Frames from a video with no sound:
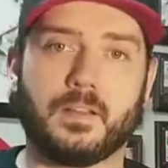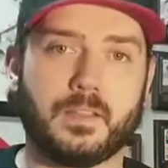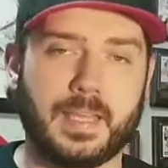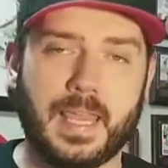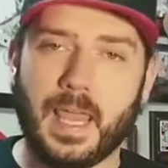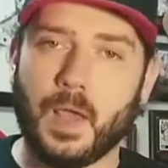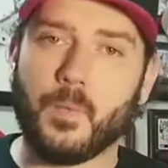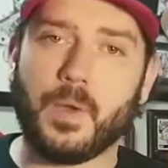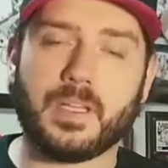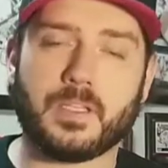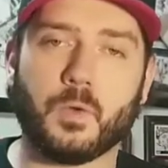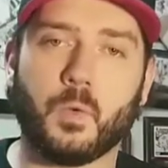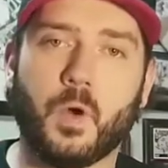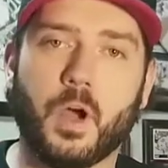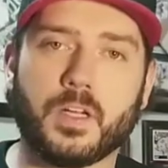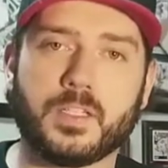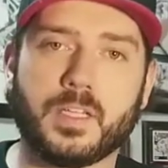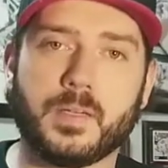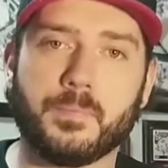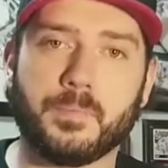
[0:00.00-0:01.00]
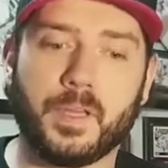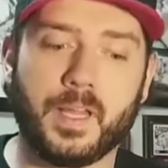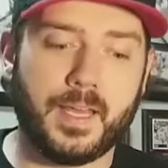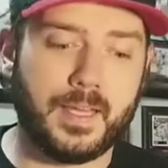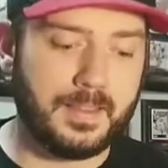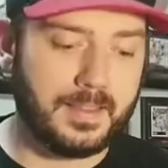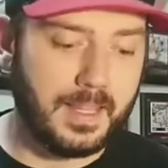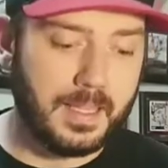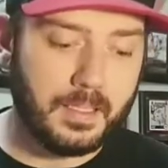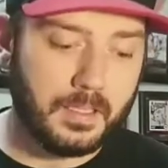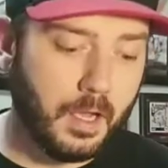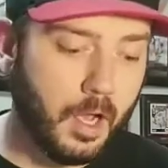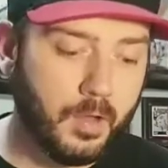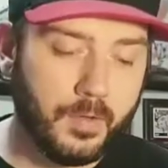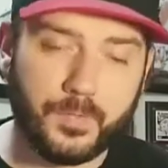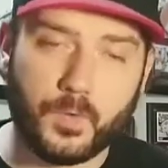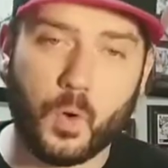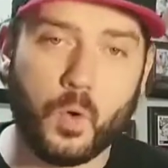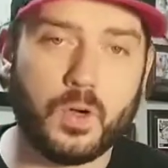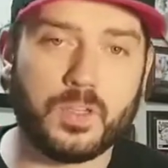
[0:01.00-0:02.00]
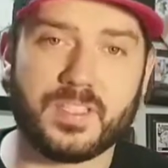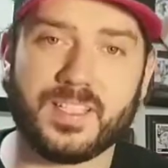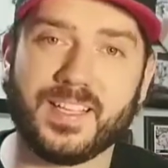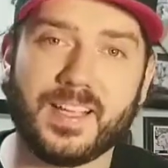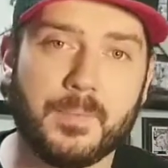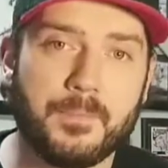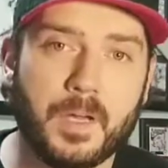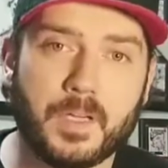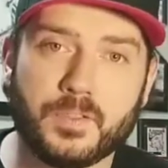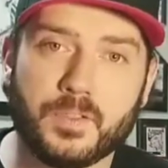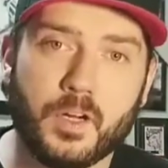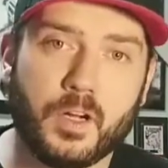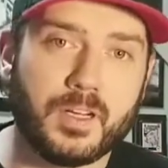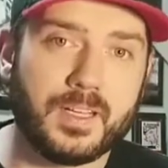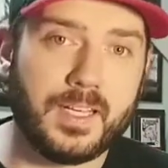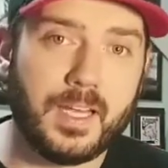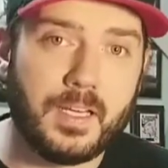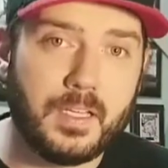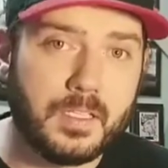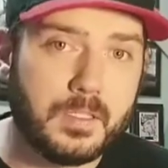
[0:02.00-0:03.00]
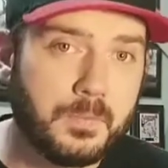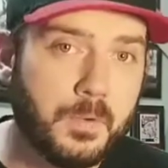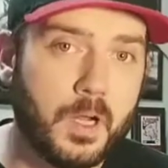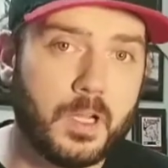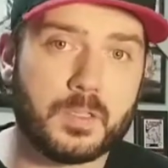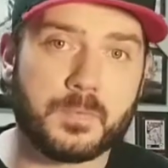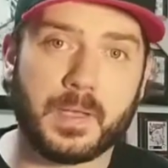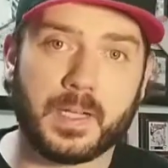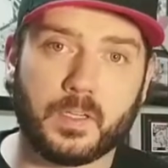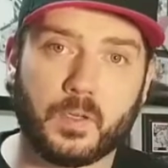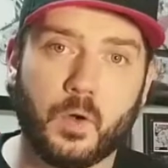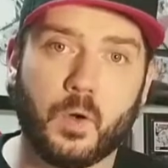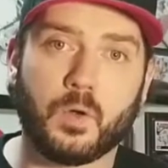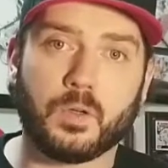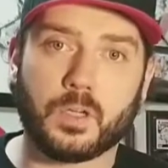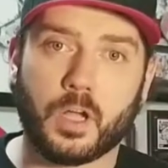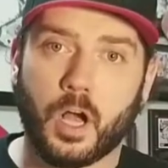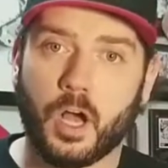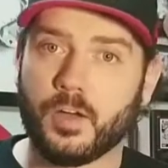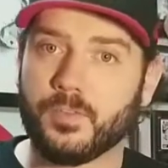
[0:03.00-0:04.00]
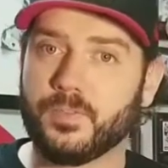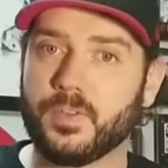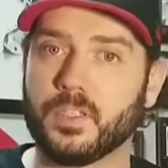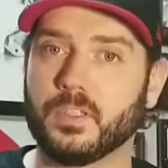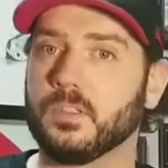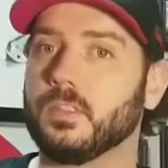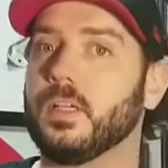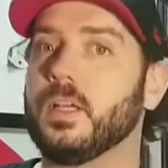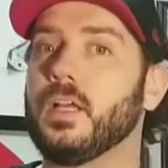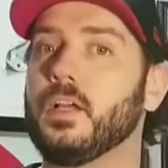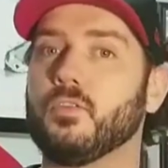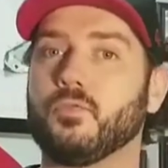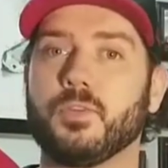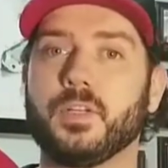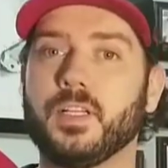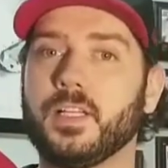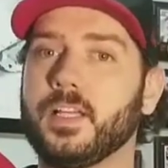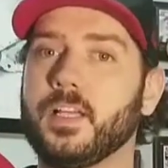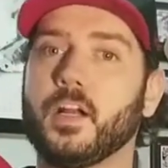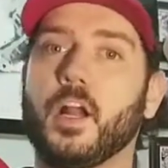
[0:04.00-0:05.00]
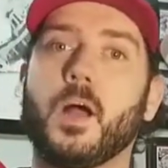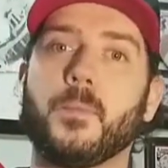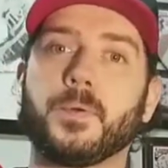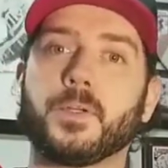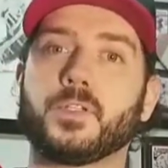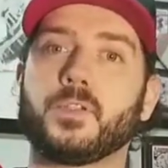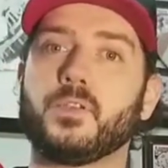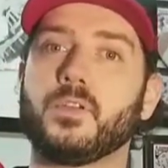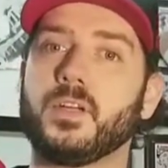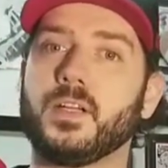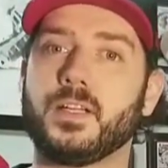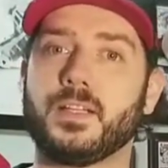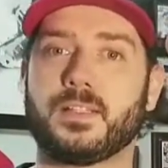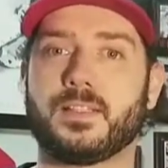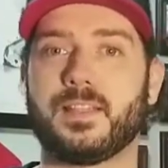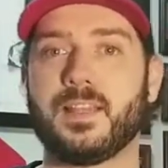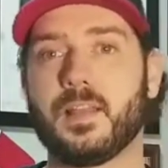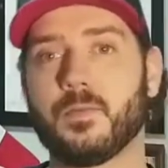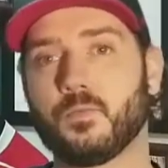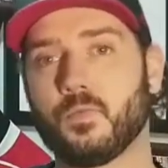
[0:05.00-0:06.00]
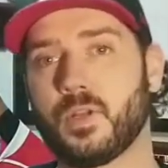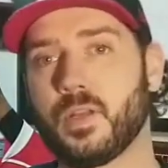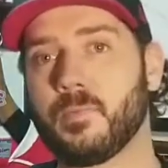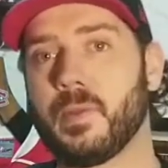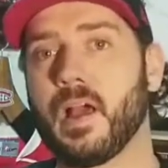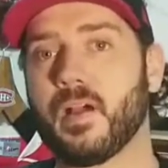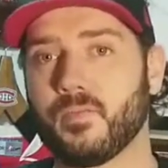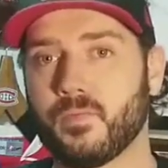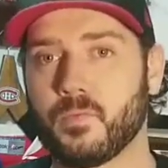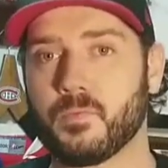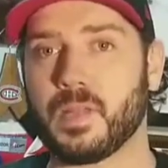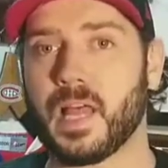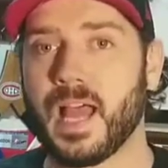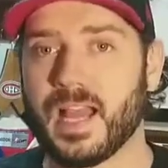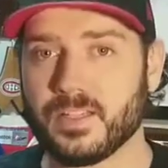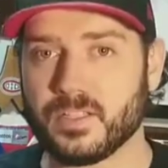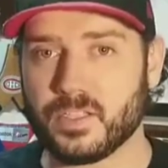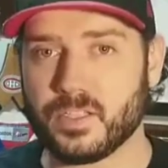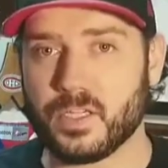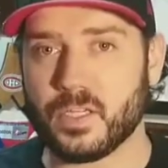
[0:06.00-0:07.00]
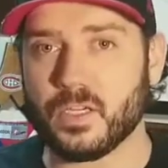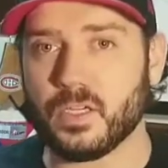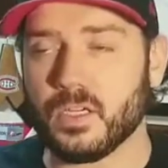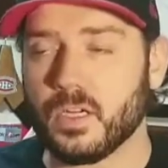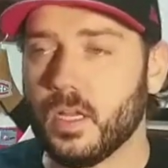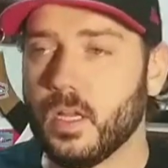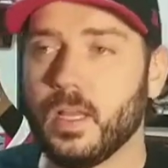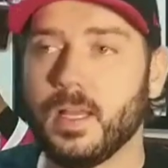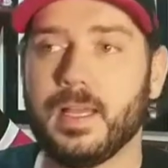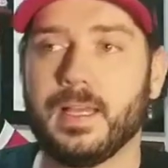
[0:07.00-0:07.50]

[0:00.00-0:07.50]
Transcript: Can't wait to watch him play. Then, of course, he got Montreal Canadiens prospect Cole Caufield. Really good opportunity to see him rebound from last year.